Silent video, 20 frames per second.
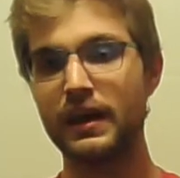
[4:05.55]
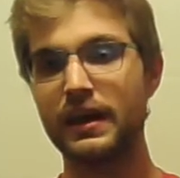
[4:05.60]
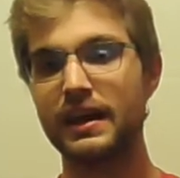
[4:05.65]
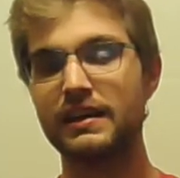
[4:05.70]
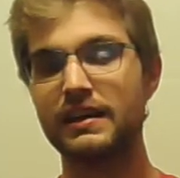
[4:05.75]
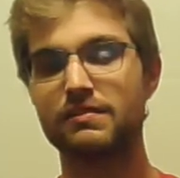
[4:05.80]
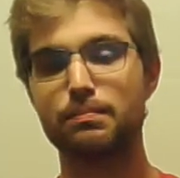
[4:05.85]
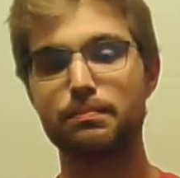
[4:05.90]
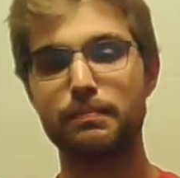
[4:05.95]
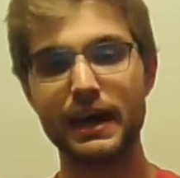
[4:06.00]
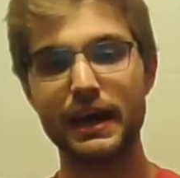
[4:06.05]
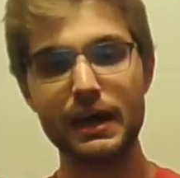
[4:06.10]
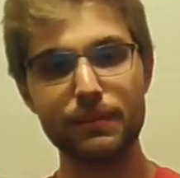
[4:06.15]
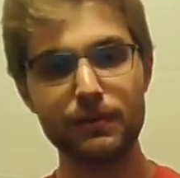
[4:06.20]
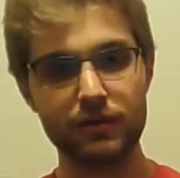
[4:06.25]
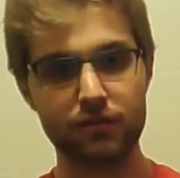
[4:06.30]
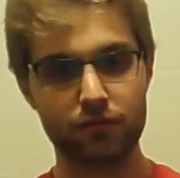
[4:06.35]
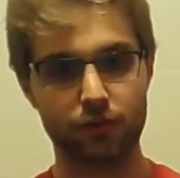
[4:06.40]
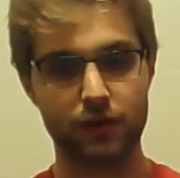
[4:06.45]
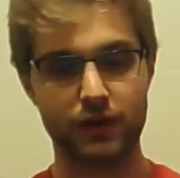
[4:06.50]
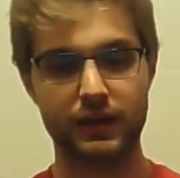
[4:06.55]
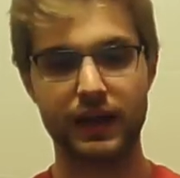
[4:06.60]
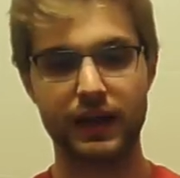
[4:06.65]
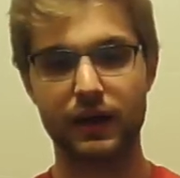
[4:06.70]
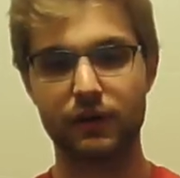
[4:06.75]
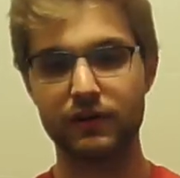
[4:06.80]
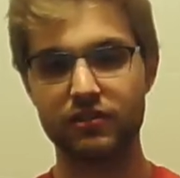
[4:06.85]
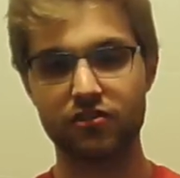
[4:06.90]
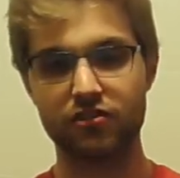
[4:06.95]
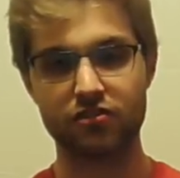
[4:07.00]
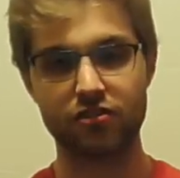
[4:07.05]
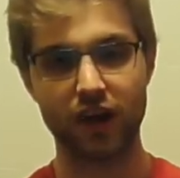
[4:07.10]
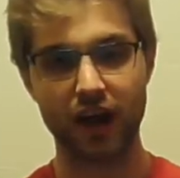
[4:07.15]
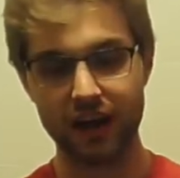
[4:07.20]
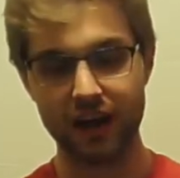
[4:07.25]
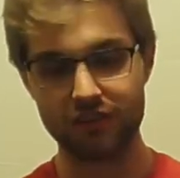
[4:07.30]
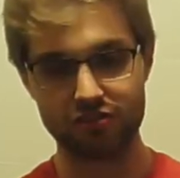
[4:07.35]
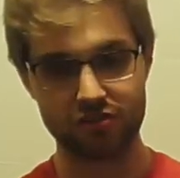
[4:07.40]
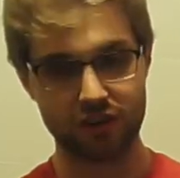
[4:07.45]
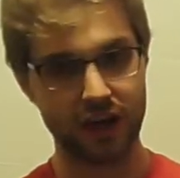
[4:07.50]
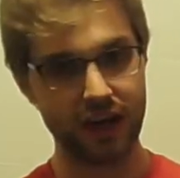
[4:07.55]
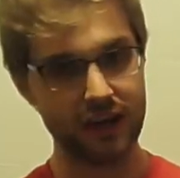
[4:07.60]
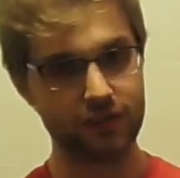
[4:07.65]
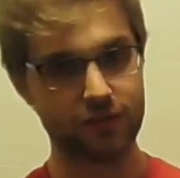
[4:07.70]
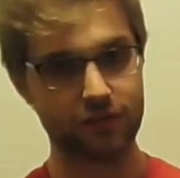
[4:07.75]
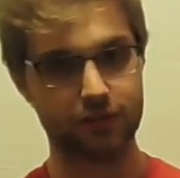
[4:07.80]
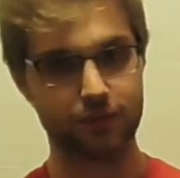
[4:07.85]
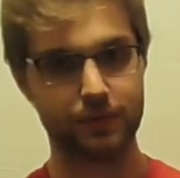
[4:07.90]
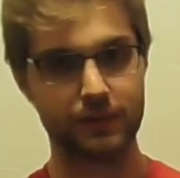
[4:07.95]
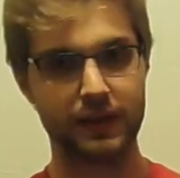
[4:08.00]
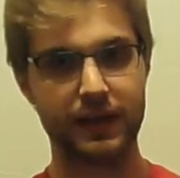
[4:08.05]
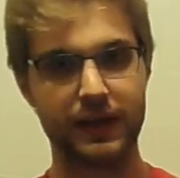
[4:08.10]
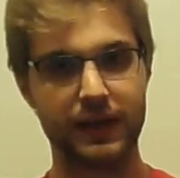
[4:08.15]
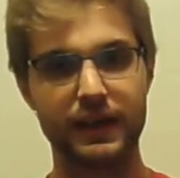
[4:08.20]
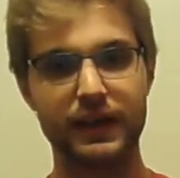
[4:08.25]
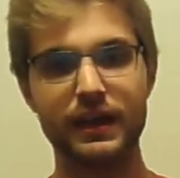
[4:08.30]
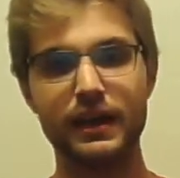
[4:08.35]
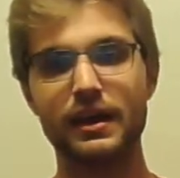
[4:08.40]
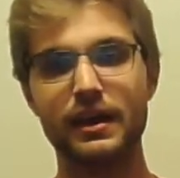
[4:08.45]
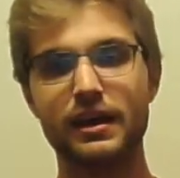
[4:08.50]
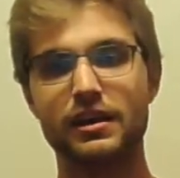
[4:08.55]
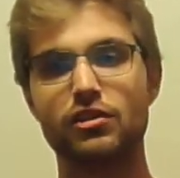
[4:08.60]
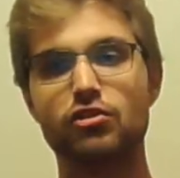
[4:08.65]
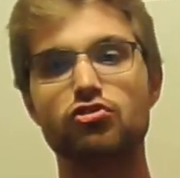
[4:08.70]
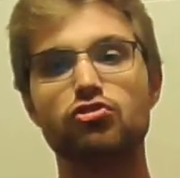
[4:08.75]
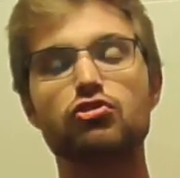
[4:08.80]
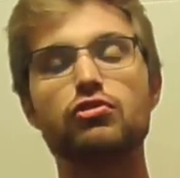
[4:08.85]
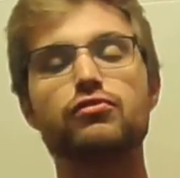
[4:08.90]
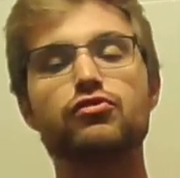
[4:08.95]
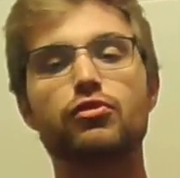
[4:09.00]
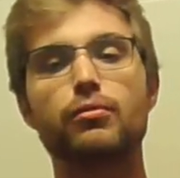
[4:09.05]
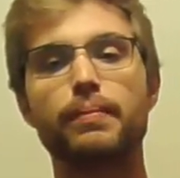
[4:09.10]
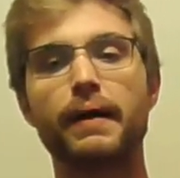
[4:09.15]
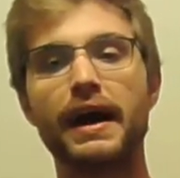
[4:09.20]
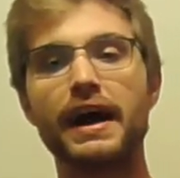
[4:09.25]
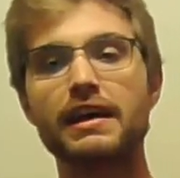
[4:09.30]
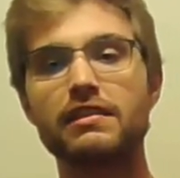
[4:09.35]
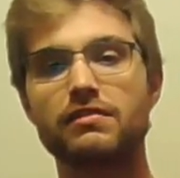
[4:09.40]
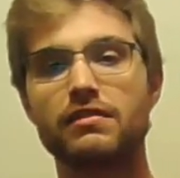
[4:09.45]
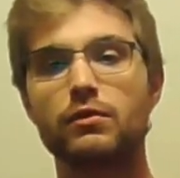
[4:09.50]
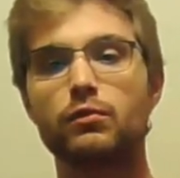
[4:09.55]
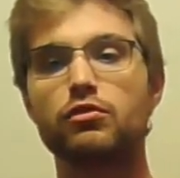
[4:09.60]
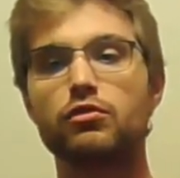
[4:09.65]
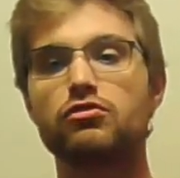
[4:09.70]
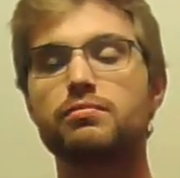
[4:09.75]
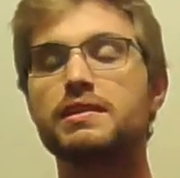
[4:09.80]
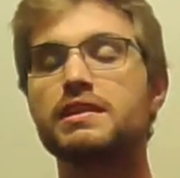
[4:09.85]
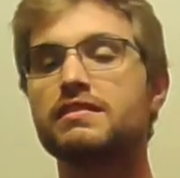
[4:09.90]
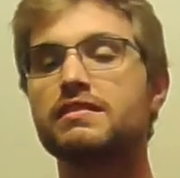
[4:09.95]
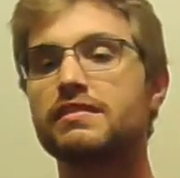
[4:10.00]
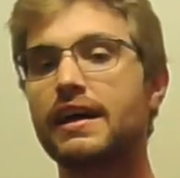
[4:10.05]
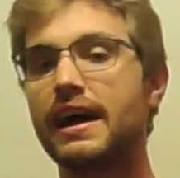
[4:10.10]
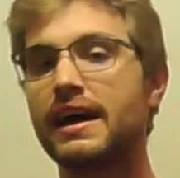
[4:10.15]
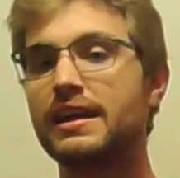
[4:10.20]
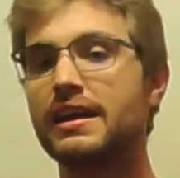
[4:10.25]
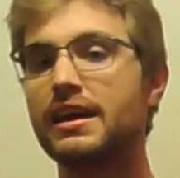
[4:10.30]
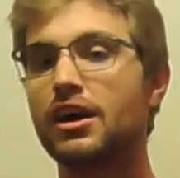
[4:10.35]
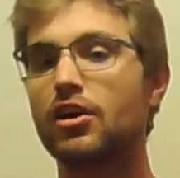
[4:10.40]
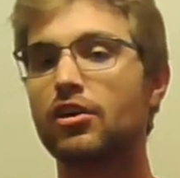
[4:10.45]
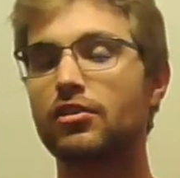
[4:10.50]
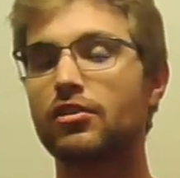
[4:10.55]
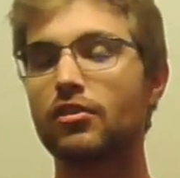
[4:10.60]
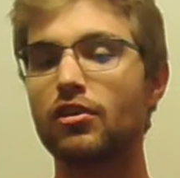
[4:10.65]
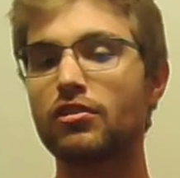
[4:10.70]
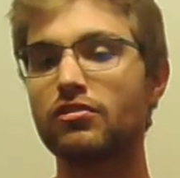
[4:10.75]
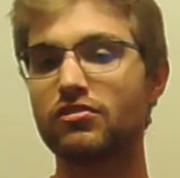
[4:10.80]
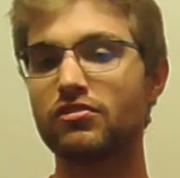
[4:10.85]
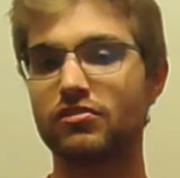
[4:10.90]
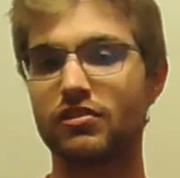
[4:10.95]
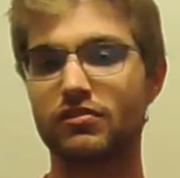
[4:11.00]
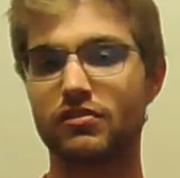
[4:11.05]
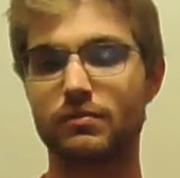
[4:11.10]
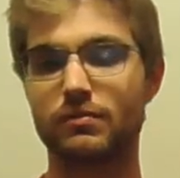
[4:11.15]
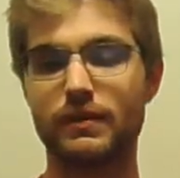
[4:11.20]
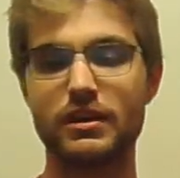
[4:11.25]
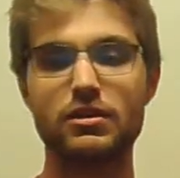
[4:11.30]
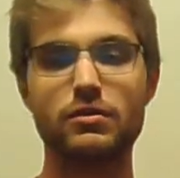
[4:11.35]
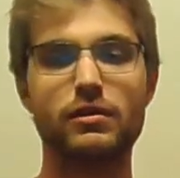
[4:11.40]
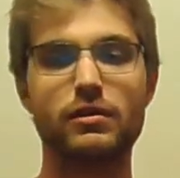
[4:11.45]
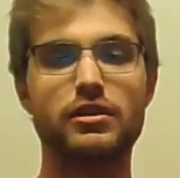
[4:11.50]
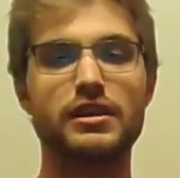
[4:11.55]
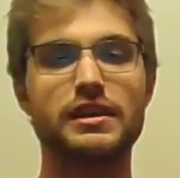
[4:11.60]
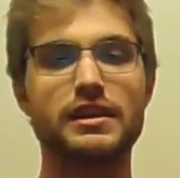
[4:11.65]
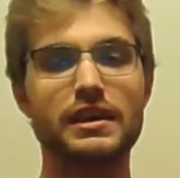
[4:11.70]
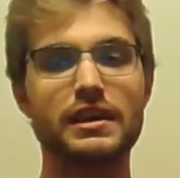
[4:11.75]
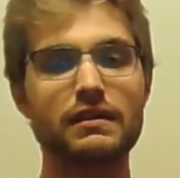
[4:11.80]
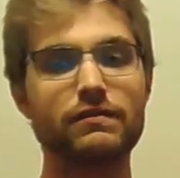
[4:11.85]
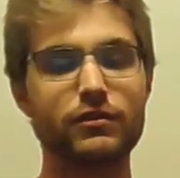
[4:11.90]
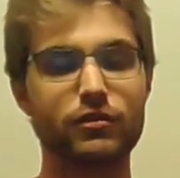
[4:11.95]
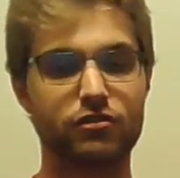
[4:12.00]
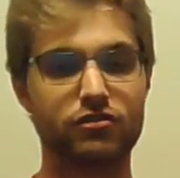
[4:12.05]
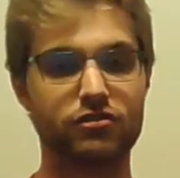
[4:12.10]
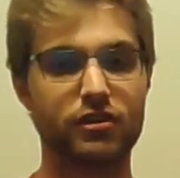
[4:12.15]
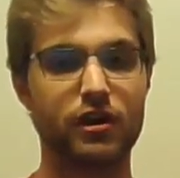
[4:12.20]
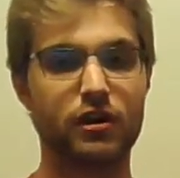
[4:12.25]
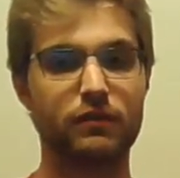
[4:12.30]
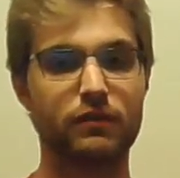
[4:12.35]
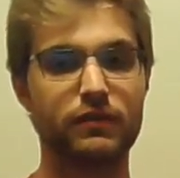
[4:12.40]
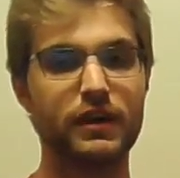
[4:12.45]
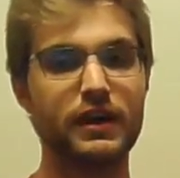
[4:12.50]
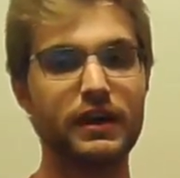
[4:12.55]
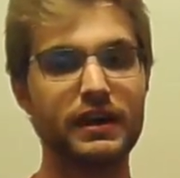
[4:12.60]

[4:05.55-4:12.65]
It's baby's work now. It's child's play because you've surpassed it, which means that narcissism that you had to give yourself